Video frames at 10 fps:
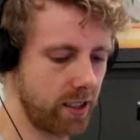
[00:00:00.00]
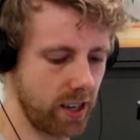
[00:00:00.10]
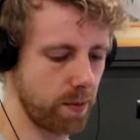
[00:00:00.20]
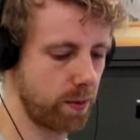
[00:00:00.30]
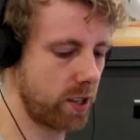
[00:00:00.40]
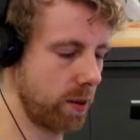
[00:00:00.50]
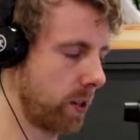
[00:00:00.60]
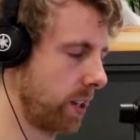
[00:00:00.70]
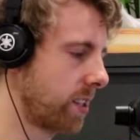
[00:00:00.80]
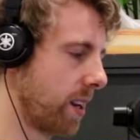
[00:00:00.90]
tip
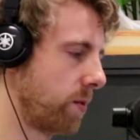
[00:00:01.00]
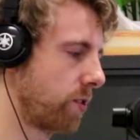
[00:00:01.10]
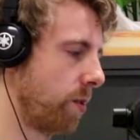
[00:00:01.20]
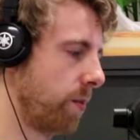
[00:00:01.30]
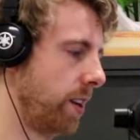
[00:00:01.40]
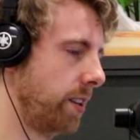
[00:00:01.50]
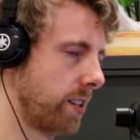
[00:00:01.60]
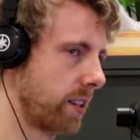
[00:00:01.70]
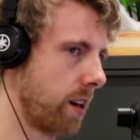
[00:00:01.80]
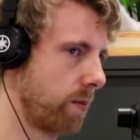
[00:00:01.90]
typically stems from
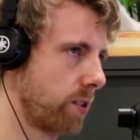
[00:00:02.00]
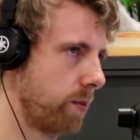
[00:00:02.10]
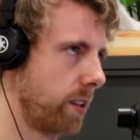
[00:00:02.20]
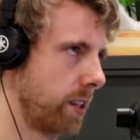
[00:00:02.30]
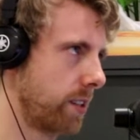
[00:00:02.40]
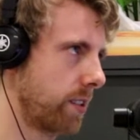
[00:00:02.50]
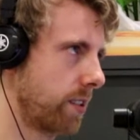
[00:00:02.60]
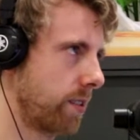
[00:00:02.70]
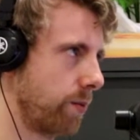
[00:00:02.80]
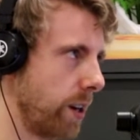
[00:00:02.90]
is it comes from
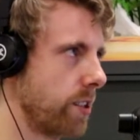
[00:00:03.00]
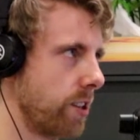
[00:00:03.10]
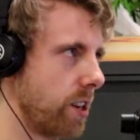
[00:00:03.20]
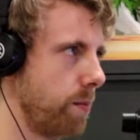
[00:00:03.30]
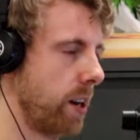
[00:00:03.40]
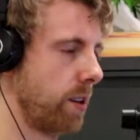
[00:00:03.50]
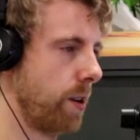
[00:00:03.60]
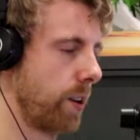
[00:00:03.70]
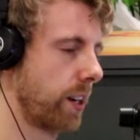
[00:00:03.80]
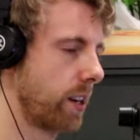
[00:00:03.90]
this research done by the
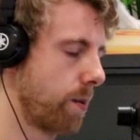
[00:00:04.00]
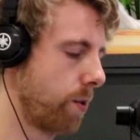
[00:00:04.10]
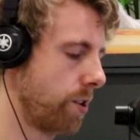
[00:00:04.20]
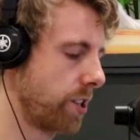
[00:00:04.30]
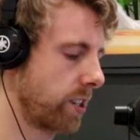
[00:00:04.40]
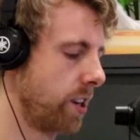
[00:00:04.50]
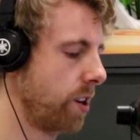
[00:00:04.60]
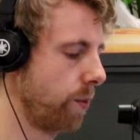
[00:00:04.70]
American Gut Project,